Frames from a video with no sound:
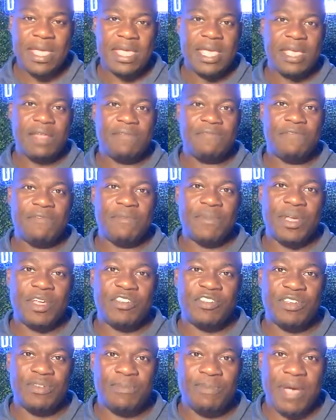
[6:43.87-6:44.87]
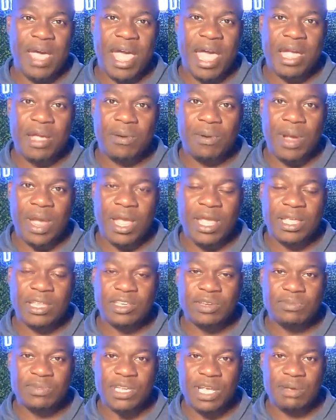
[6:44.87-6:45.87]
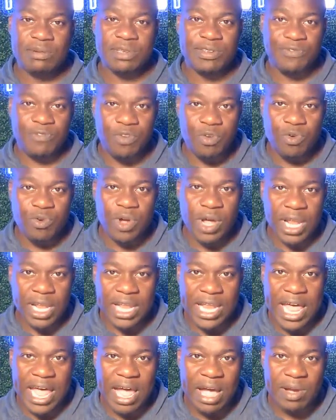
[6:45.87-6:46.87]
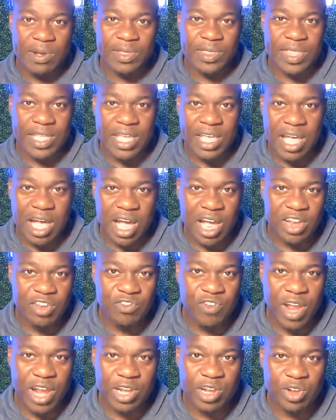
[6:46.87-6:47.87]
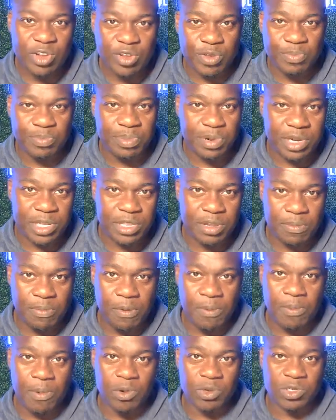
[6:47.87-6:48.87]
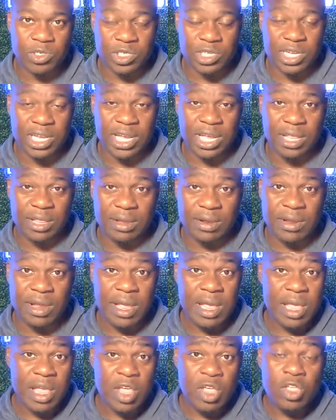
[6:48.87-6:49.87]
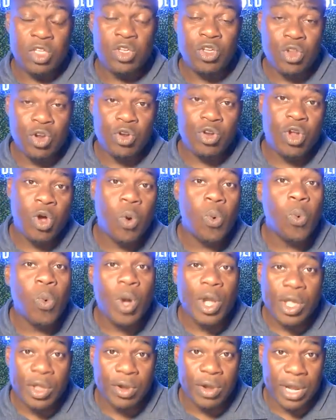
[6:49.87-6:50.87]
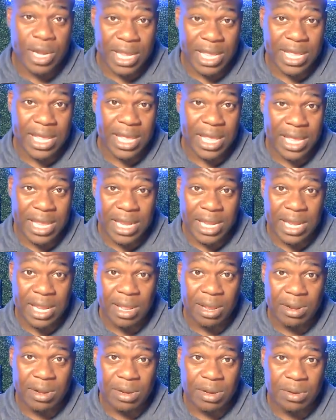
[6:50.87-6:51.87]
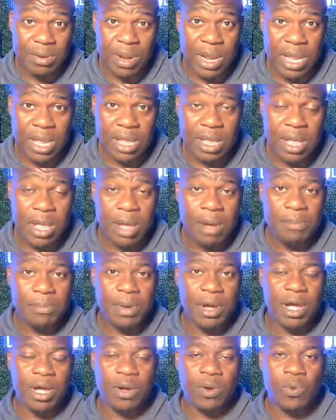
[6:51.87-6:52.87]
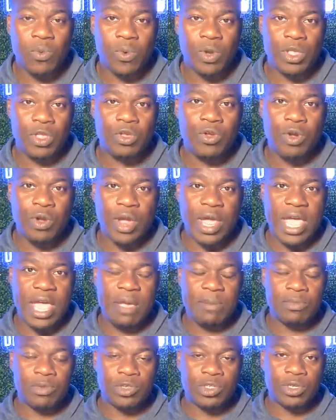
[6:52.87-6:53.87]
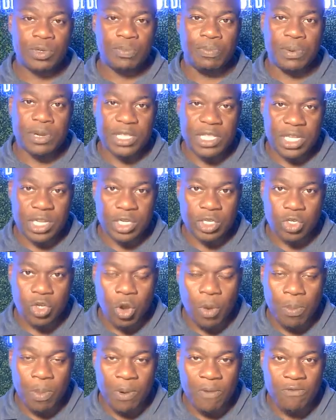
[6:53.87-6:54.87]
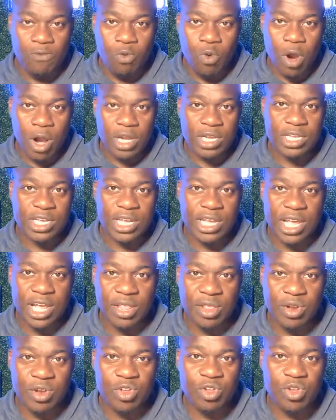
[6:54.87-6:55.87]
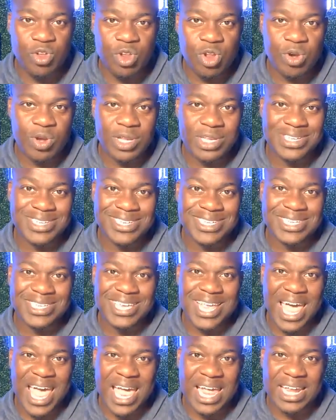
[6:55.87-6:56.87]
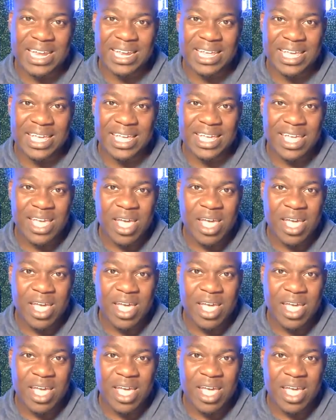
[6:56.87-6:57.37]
information back, right? Sometimes if you allow the contractor to put the proposal together, you don't know what you're going to get in there, right? But when you're able to put the scope of work together, you know exactly